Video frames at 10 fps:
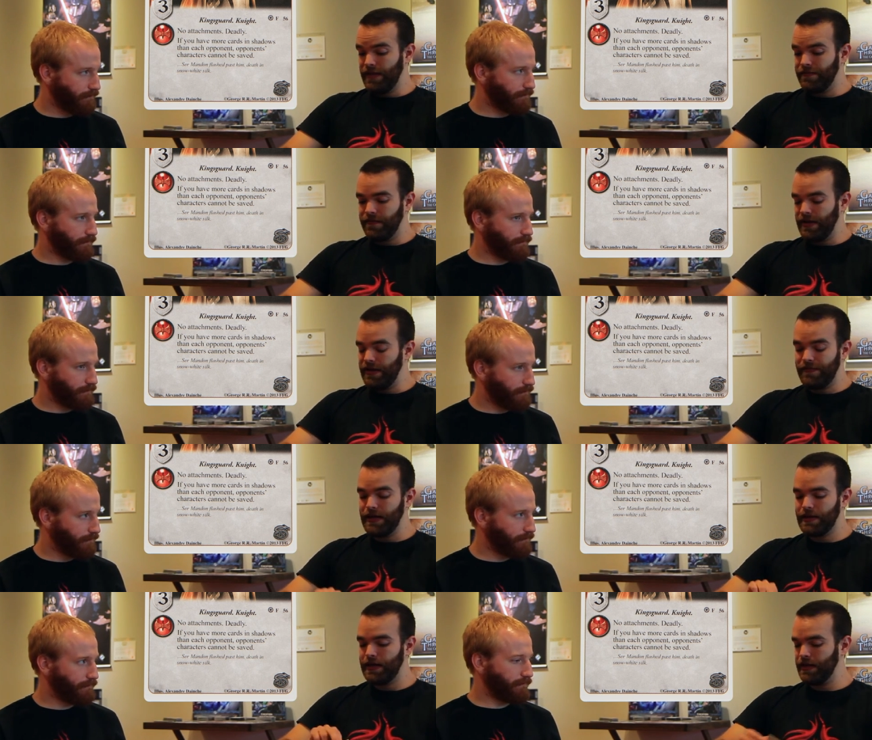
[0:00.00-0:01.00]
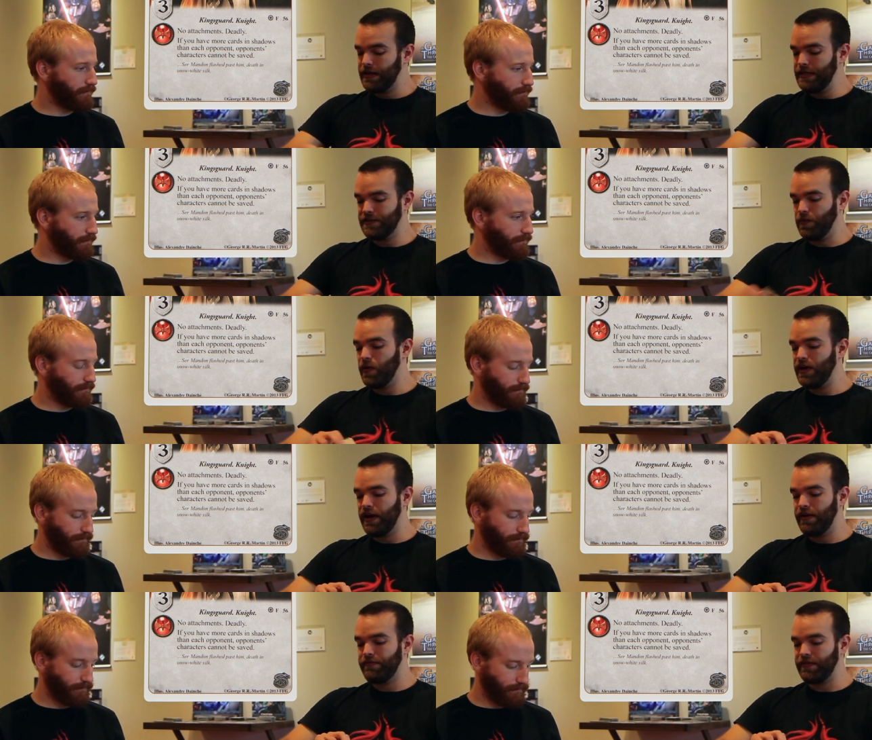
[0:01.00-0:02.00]
Speaker 1: if if anything, he's a one
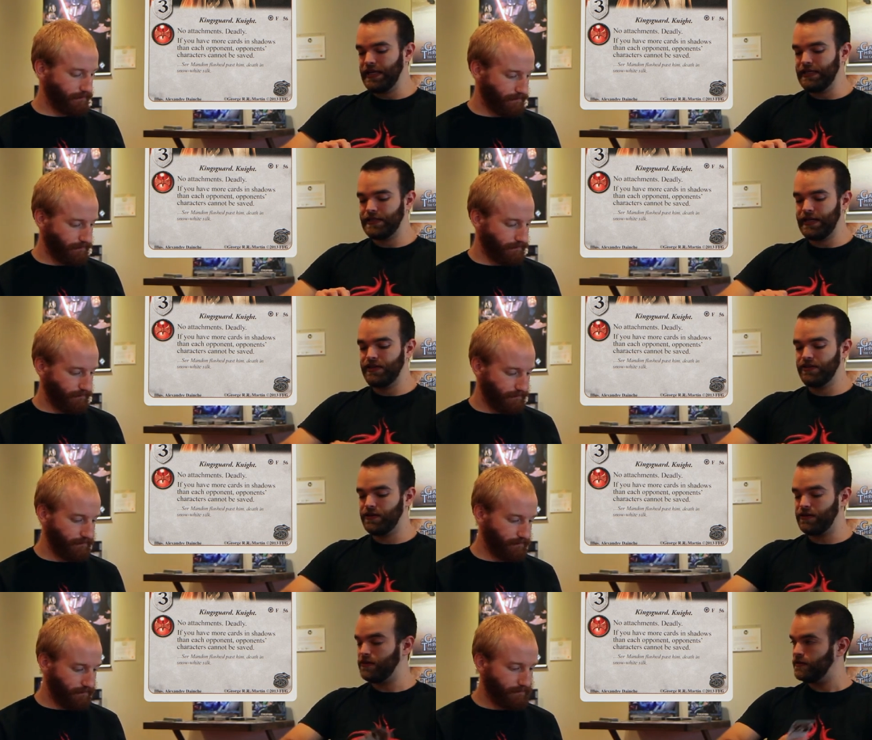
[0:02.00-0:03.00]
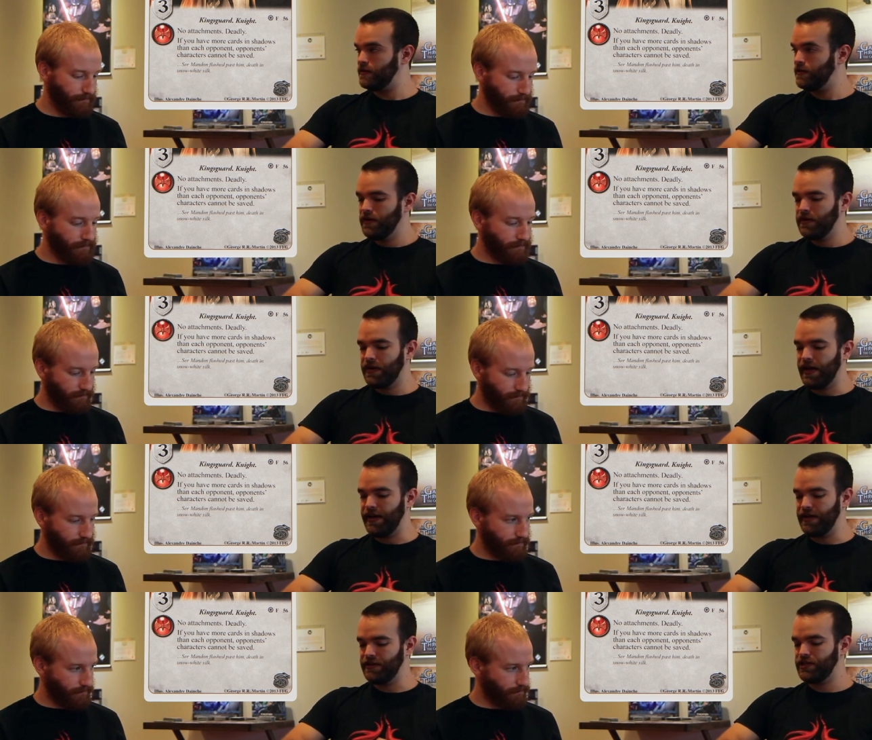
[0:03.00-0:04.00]
of. He's in your
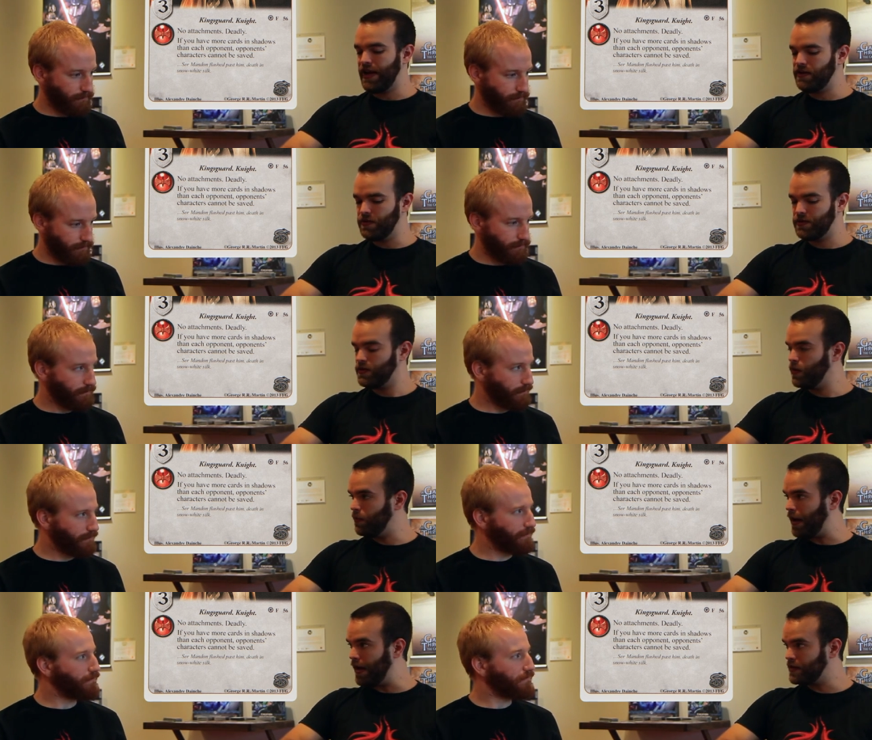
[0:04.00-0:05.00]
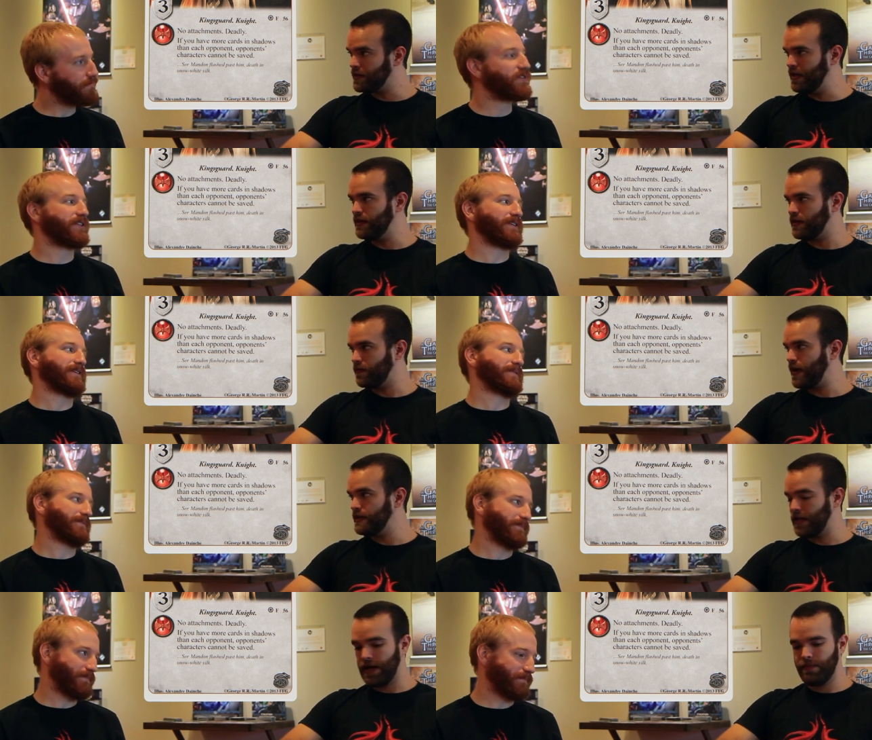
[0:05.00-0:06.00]
uh, shadows toolbox, and at the right
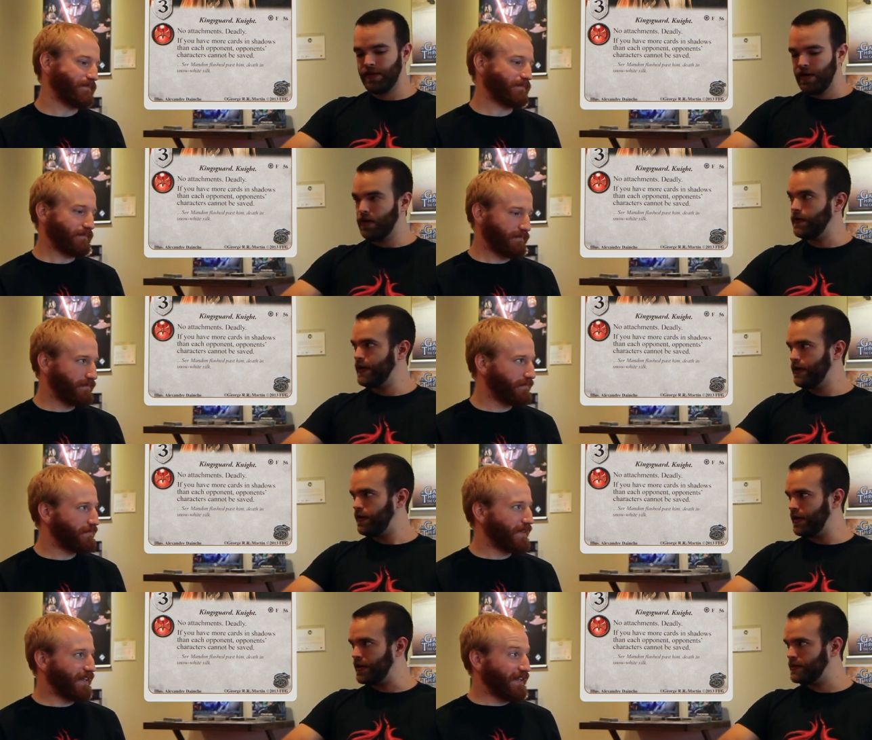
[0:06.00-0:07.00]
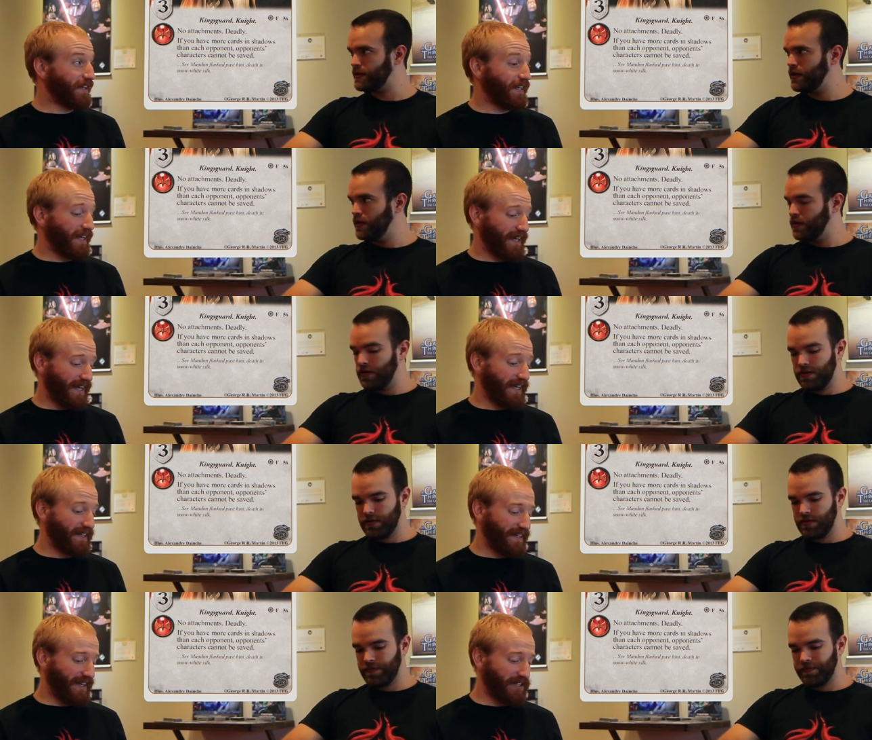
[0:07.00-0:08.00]
Speaker 2: time, oh here he is.
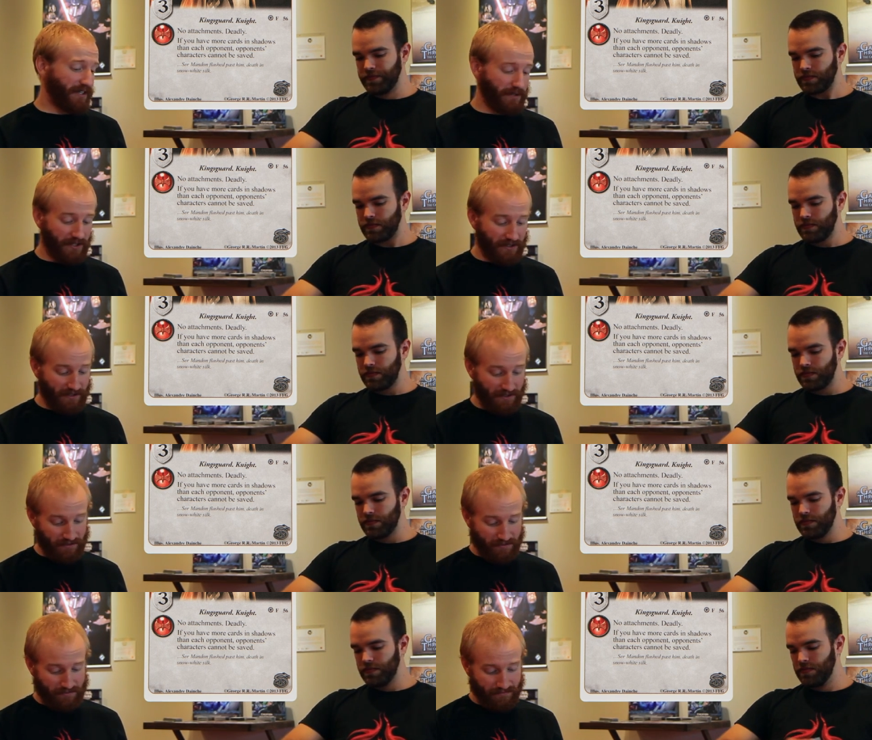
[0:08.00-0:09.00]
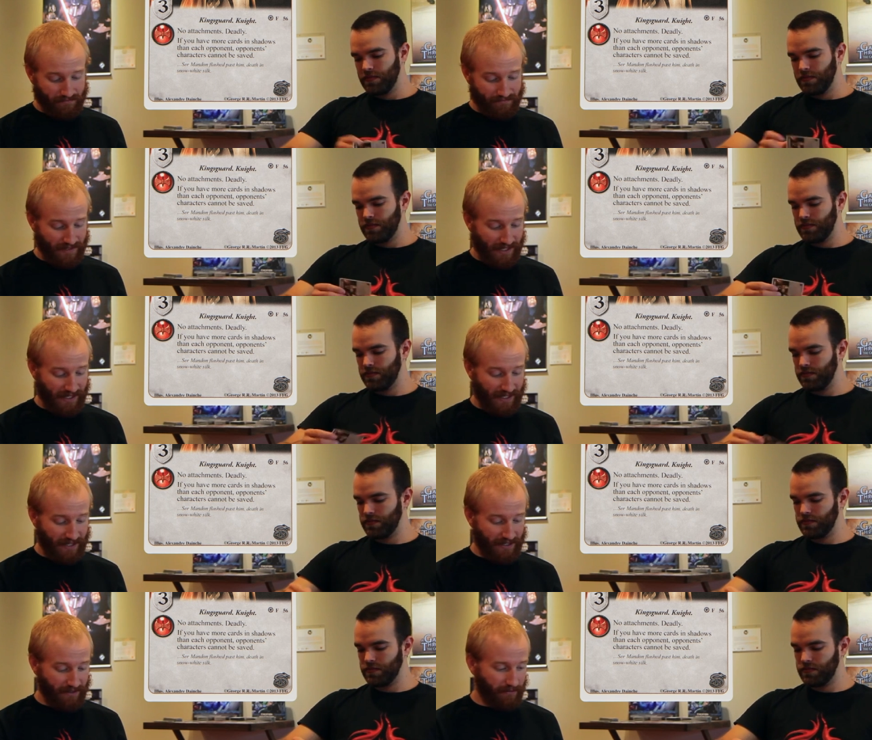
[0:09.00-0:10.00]
And and you know what you can do.
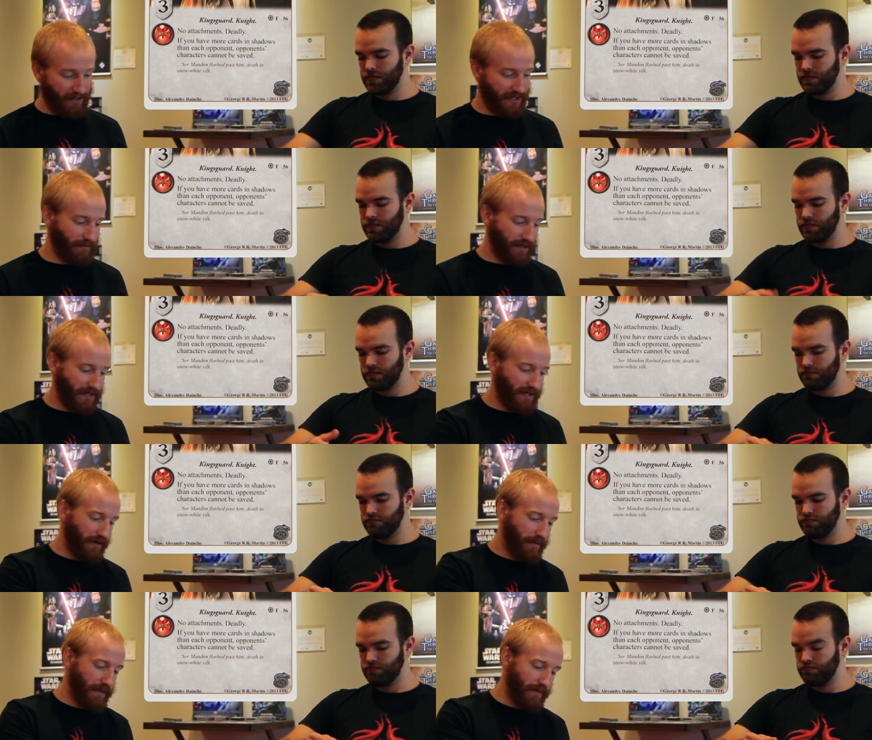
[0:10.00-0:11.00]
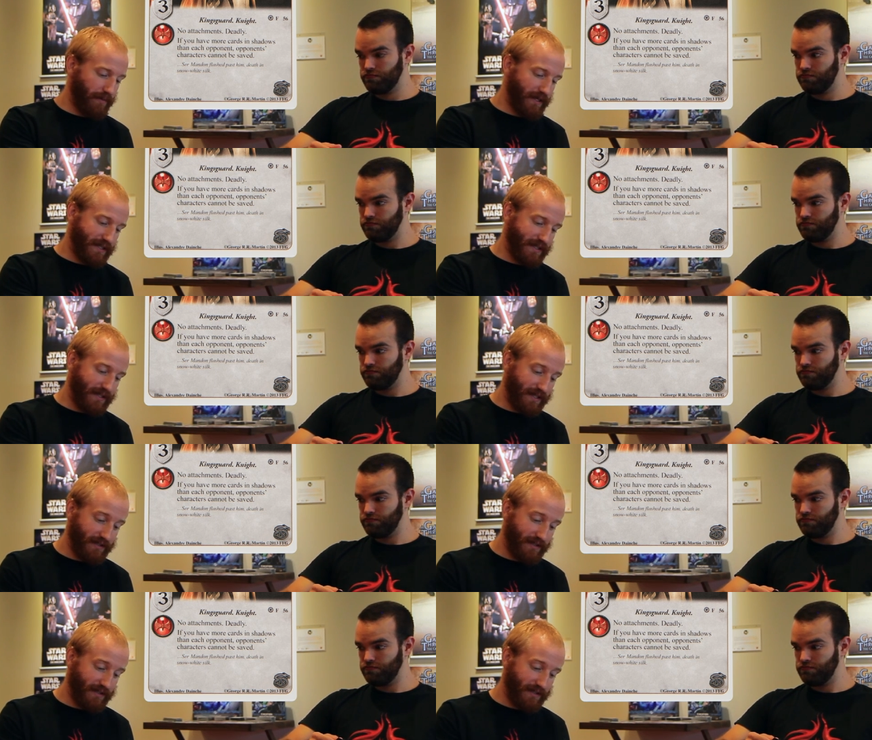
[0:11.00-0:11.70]
Uh, where's where's the homie that brings things out